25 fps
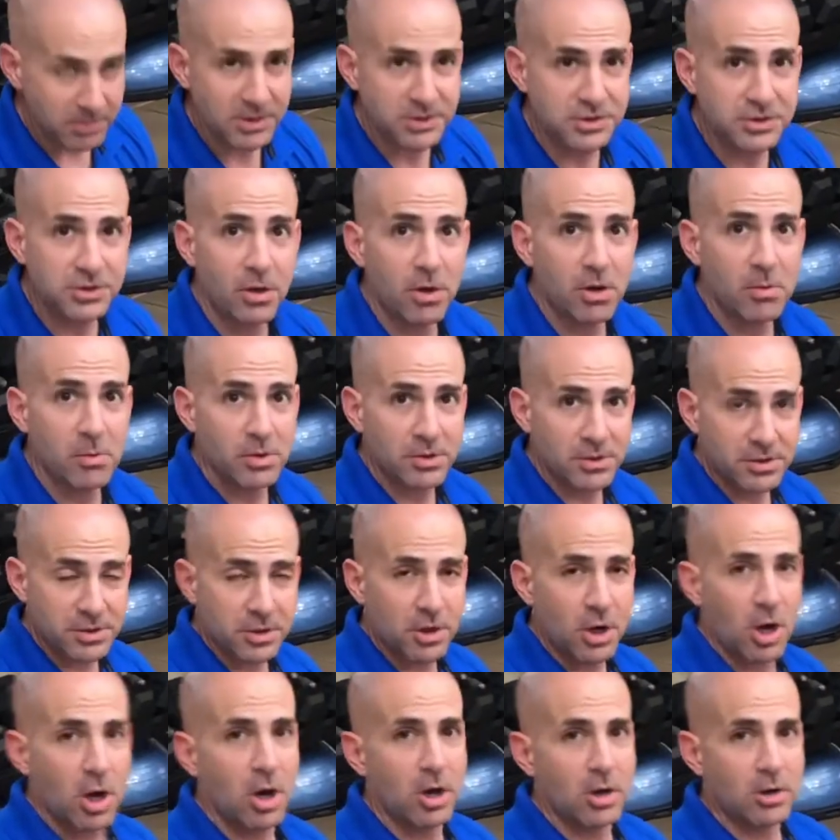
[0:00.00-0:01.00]
much almost
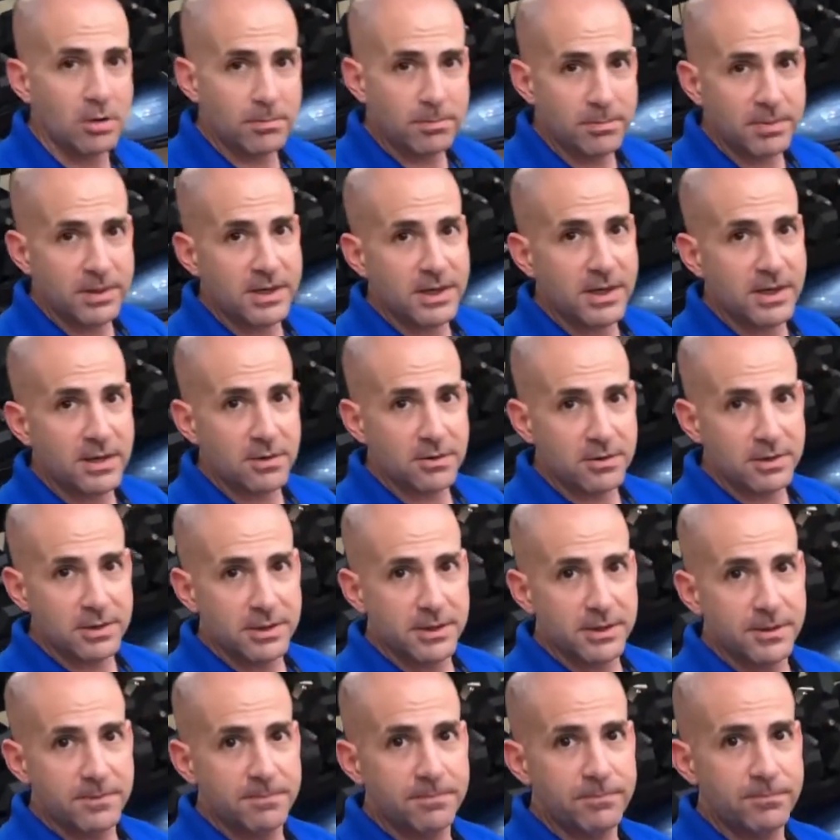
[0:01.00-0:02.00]
her armpit
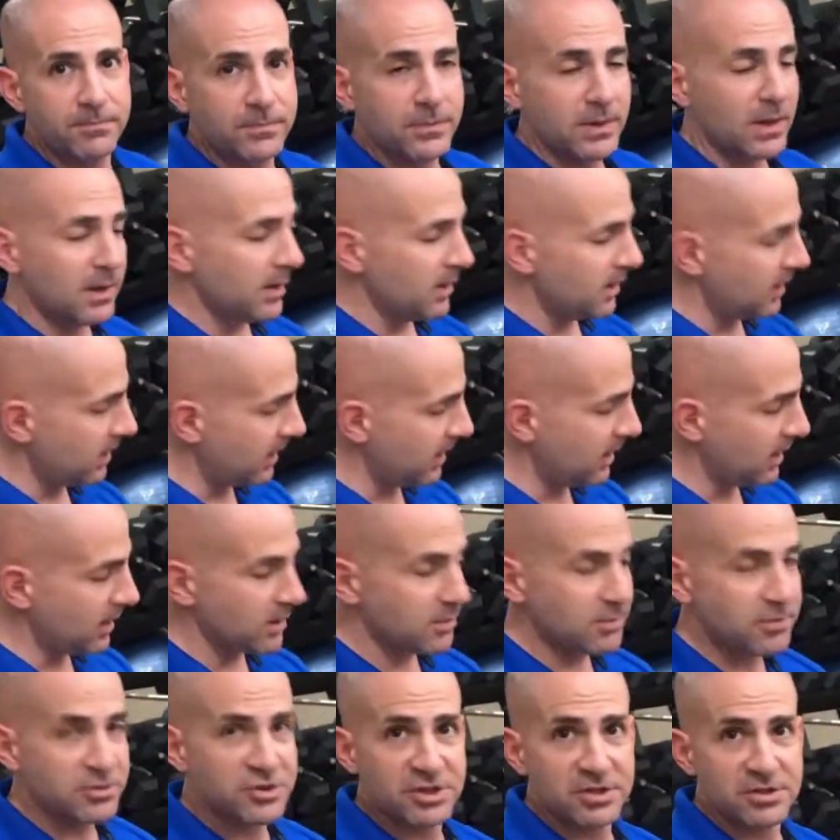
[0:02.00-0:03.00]
area,
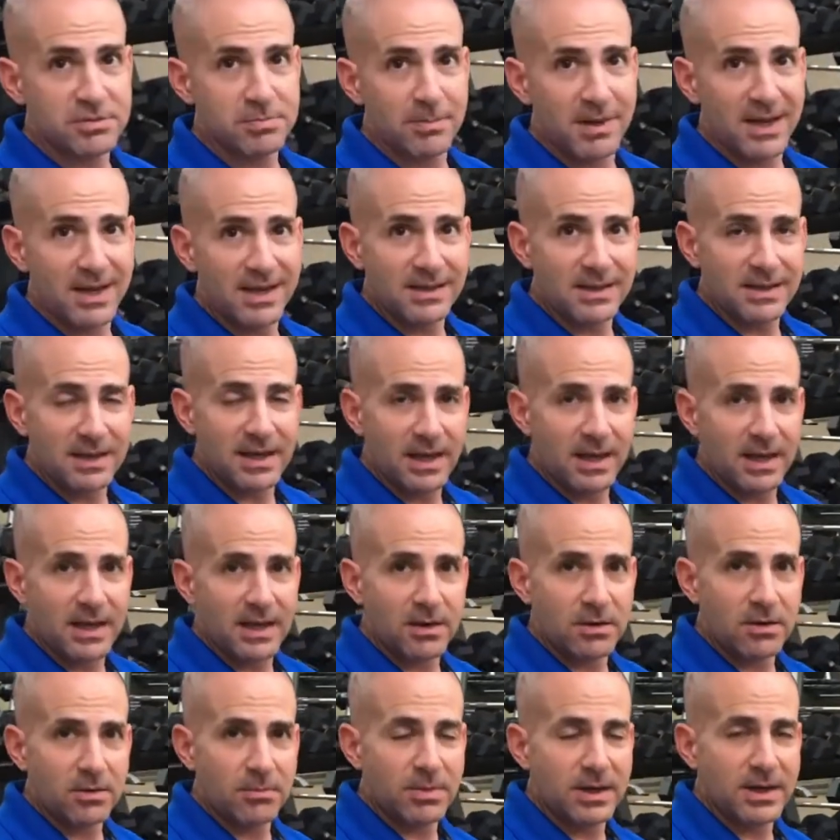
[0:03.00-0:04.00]
and just
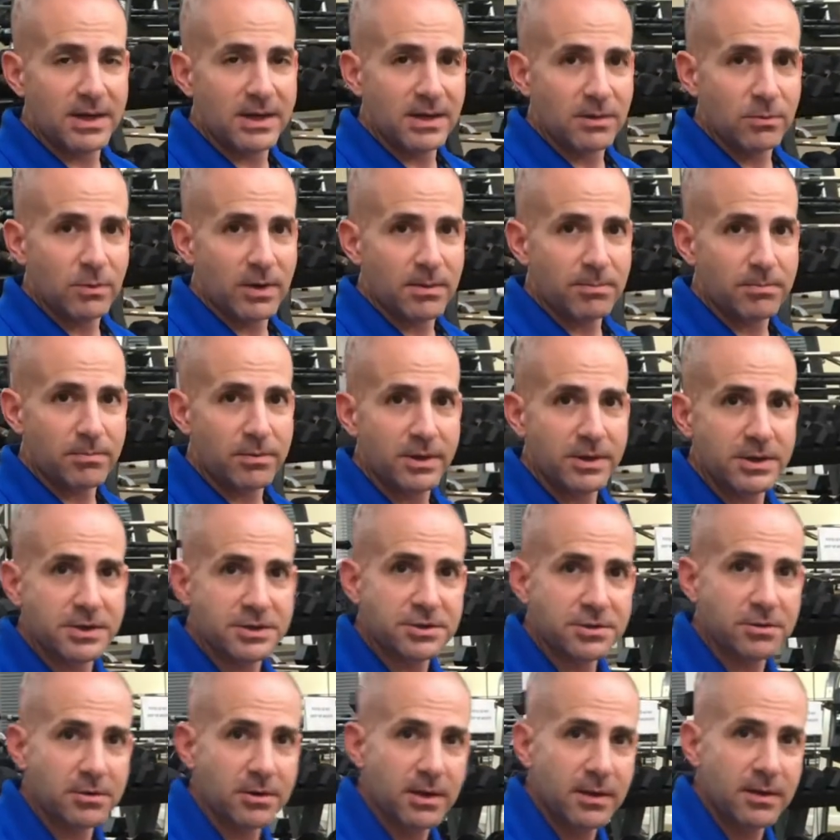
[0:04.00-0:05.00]
maintaining her body weight
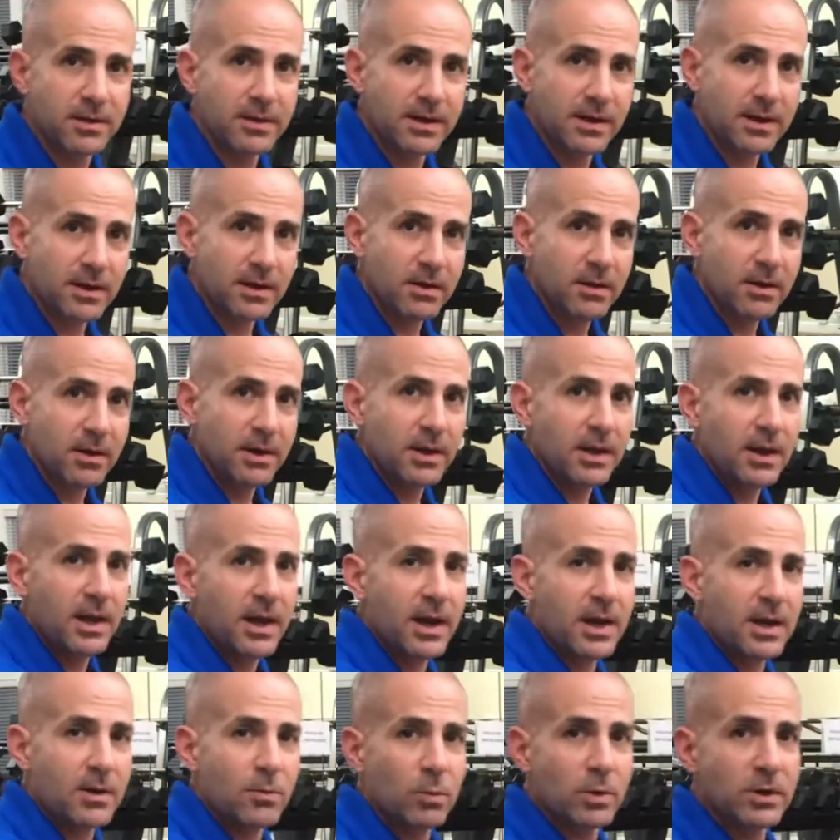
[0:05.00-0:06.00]
pressure in there.
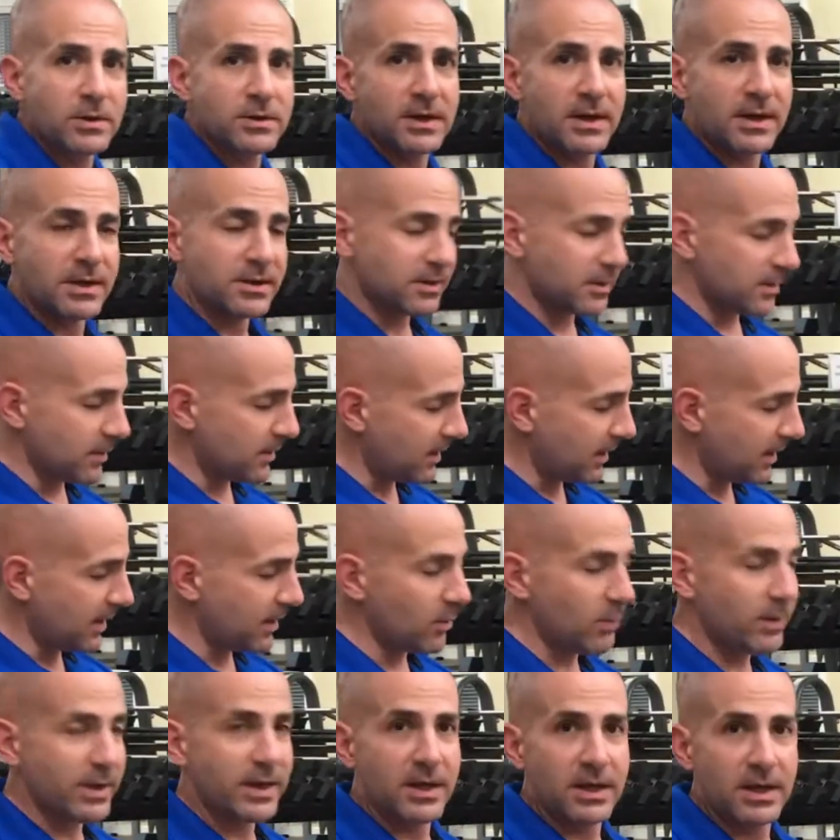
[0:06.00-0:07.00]
And what that's
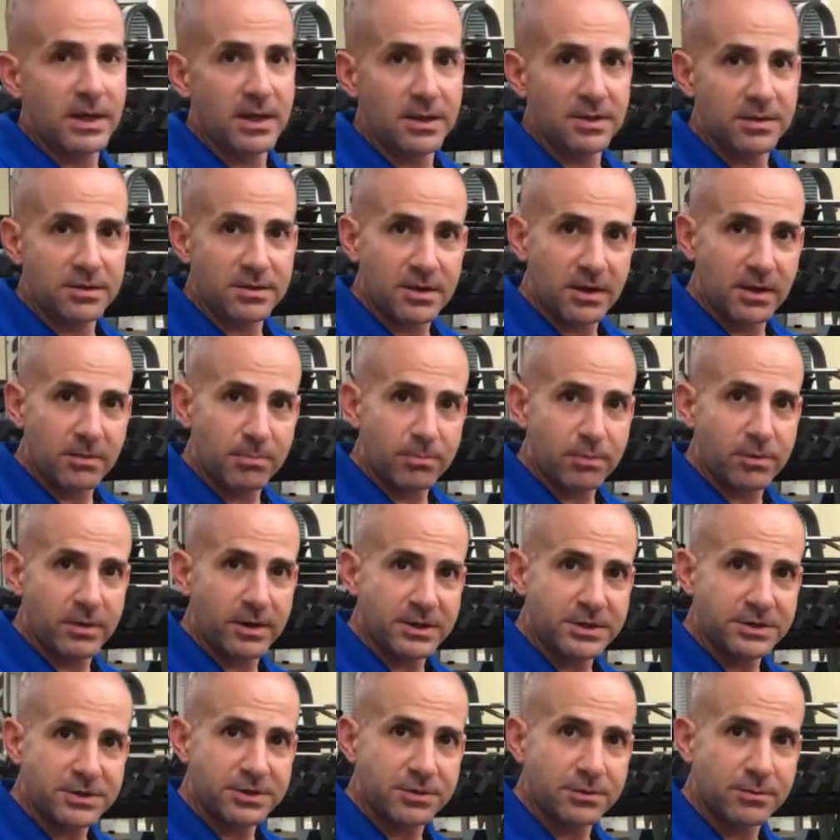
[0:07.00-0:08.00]
allowing is deep
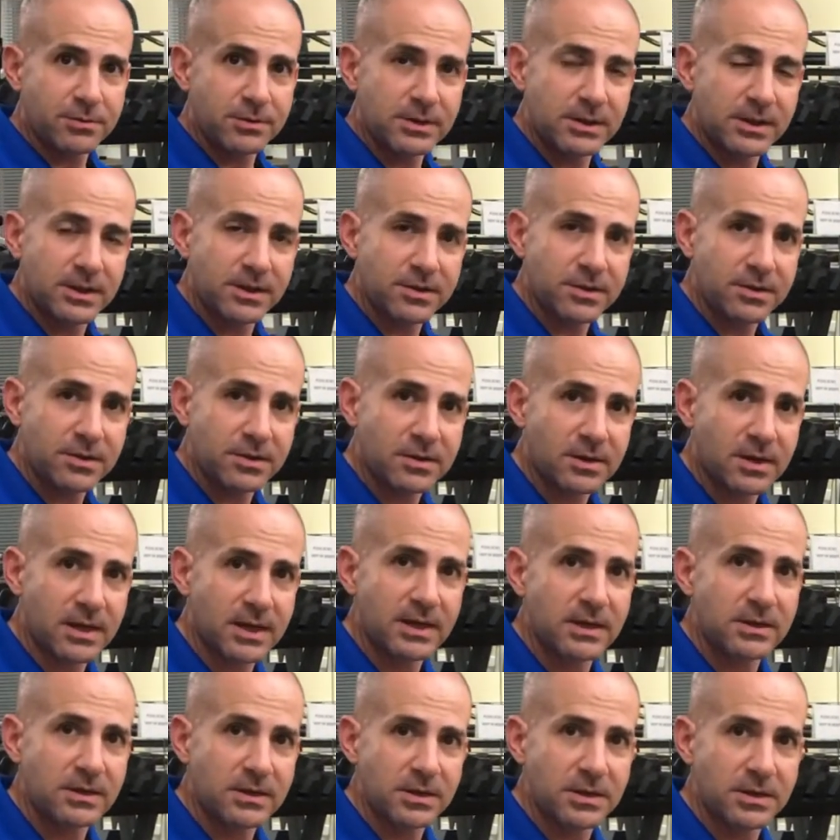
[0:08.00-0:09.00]
pressure releases
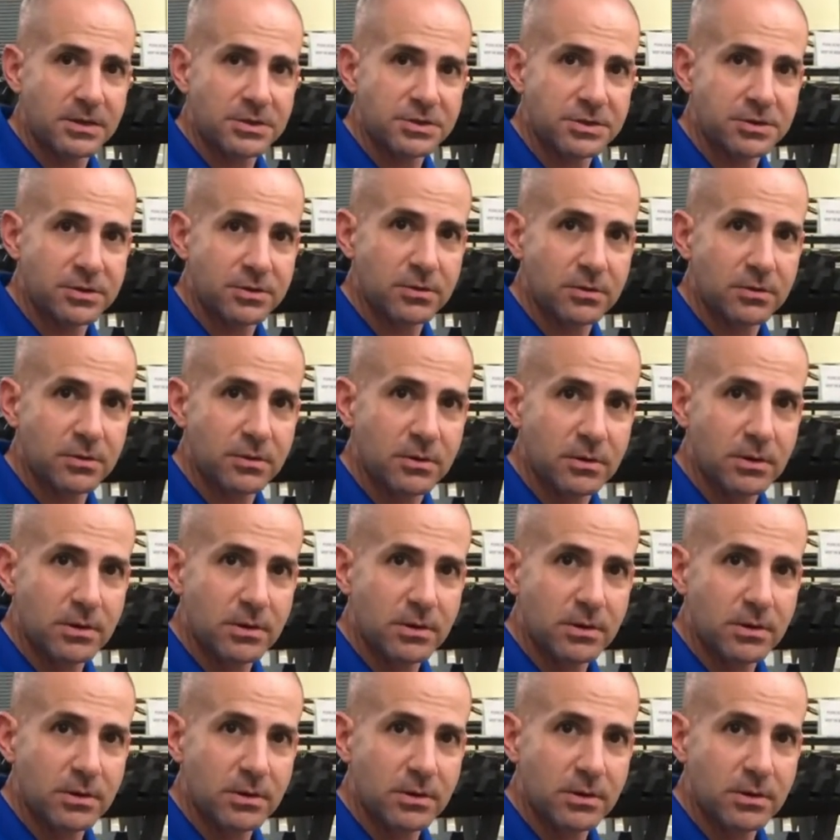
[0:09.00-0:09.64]
tight tissue.